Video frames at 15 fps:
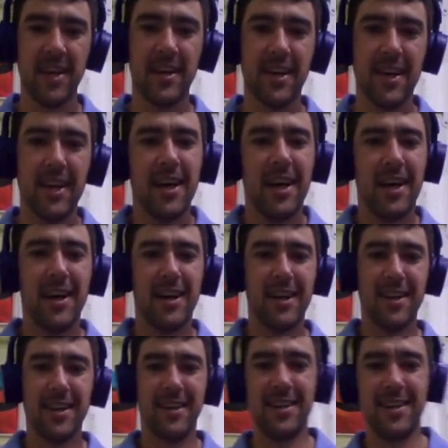maybe I can tell my
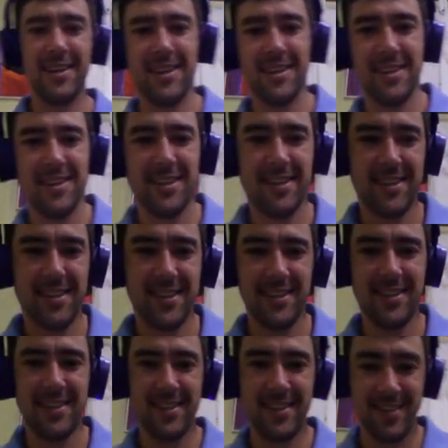parents we
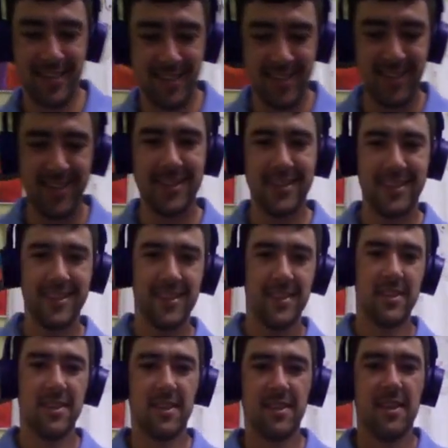can visit Singapore
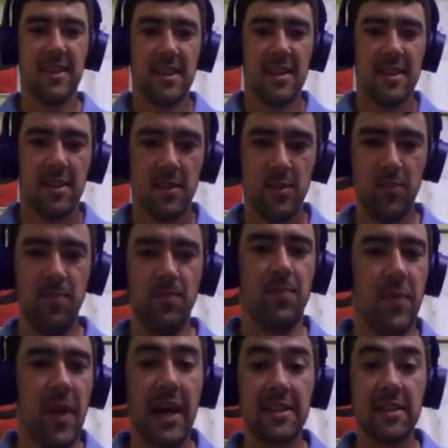one day.
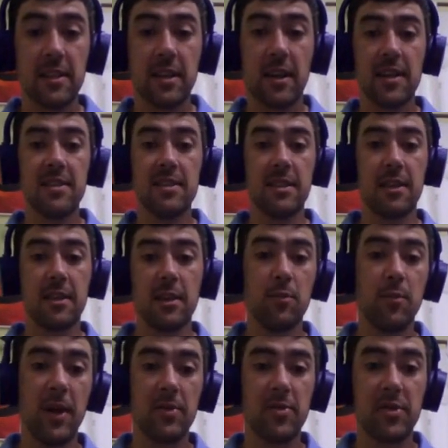Yes. And the nice thing
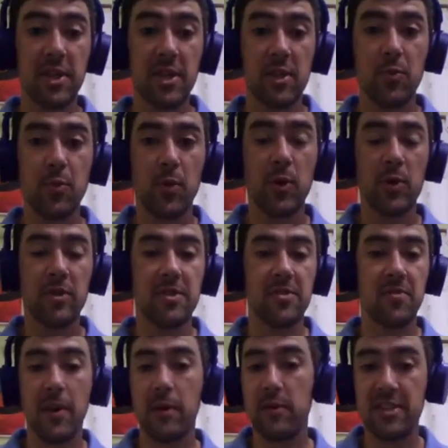about Singapore is
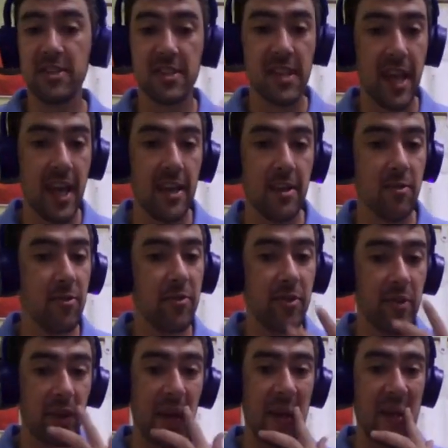very safe
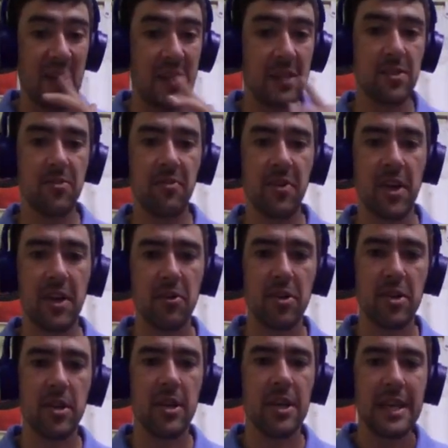and it's
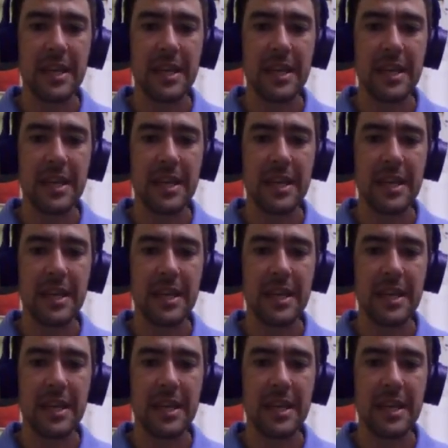very